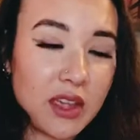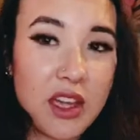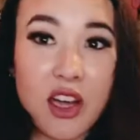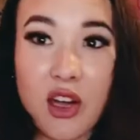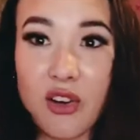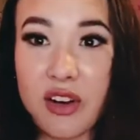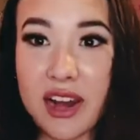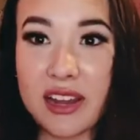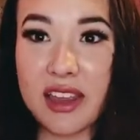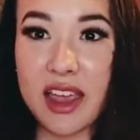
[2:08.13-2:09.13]
All
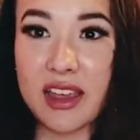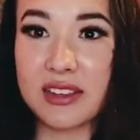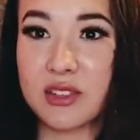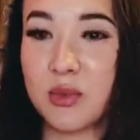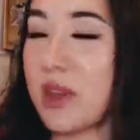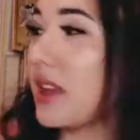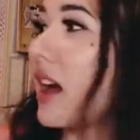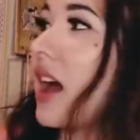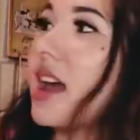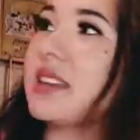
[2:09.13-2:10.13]
right, next we
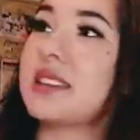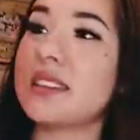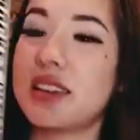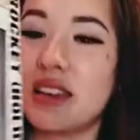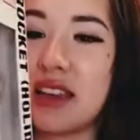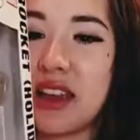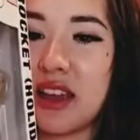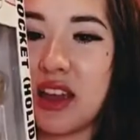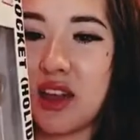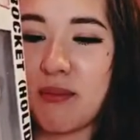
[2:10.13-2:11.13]
got
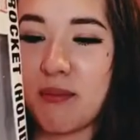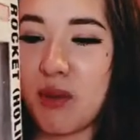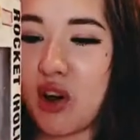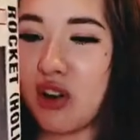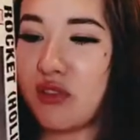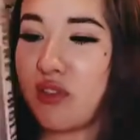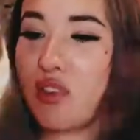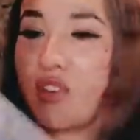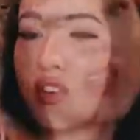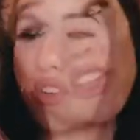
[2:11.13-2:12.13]

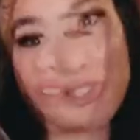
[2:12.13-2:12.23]
Marvel.